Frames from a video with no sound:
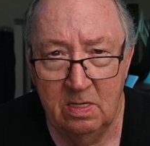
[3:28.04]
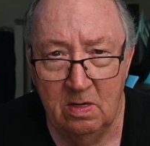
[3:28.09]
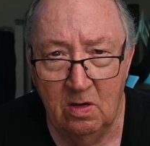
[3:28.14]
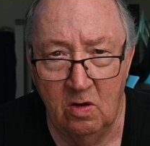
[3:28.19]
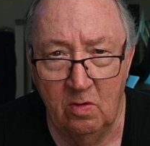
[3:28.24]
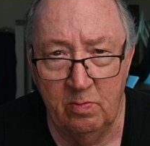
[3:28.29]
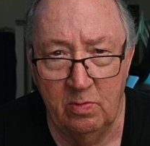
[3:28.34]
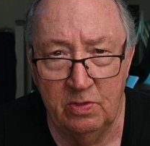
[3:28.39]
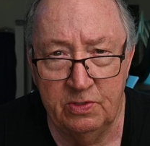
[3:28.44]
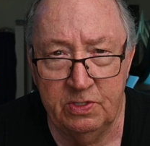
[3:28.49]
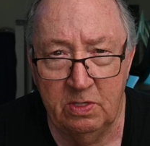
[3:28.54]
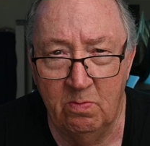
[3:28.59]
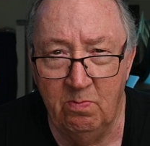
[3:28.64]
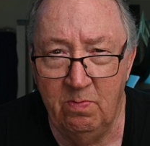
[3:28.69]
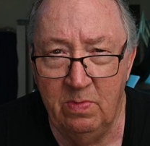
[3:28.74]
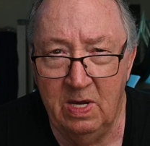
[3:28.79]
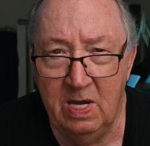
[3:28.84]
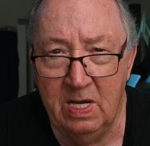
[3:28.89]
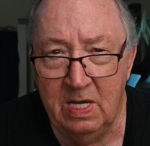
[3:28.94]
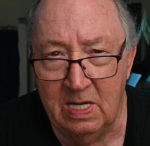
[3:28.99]
Almost
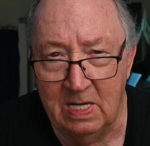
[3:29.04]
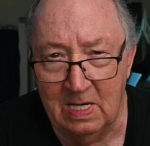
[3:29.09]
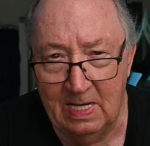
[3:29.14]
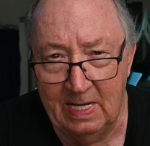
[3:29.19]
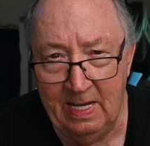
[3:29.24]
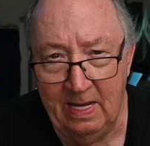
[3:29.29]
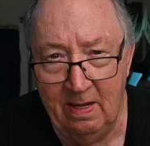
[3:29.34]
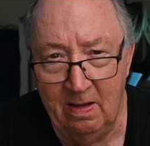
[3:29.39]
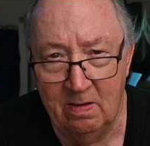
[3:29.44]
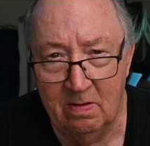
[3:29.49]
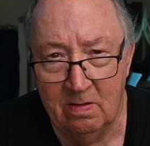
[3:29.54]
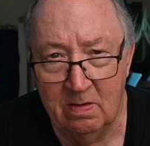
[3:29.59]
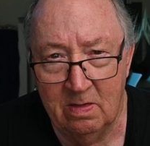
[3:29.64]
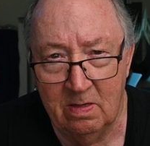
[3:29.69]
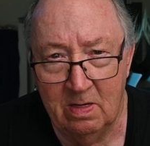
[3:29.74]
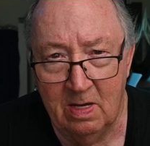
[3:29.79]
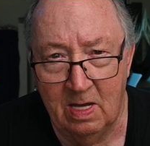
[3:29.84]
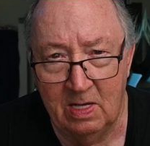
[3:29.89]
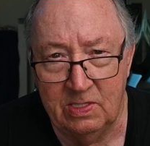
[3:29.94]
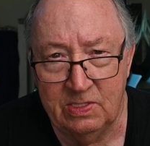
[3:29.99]
immediately,
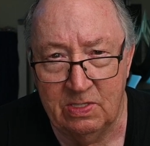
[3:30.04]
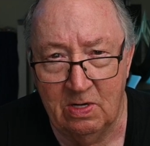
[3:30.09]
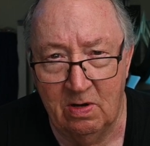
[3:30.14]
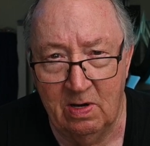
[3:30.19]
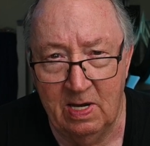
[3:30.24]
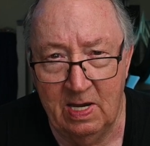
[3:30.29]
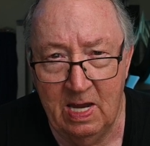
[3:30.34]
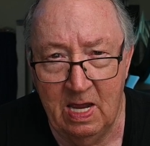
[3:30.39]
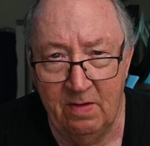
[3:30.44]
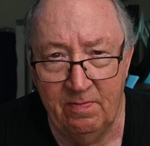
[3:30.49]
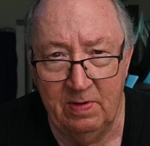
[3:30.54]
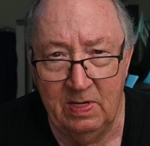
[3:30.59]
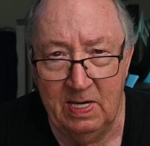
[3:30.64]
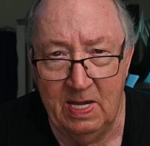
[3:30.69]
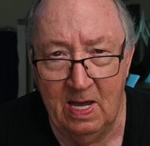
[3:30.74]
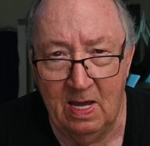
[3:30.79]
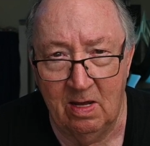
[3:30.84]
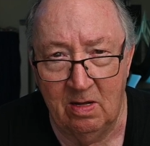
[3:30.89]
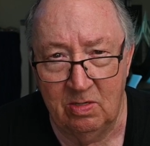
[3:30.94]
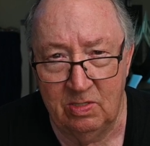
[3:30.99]
I started having
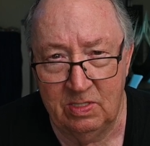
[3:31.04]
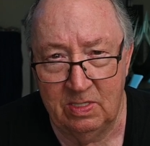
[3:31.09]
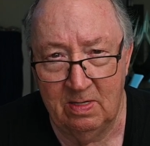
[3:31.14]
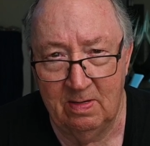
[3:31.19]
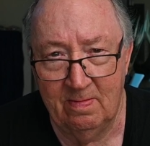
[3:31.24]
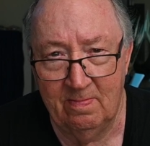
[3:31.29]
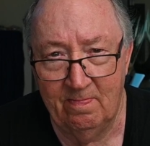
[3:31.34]
doubts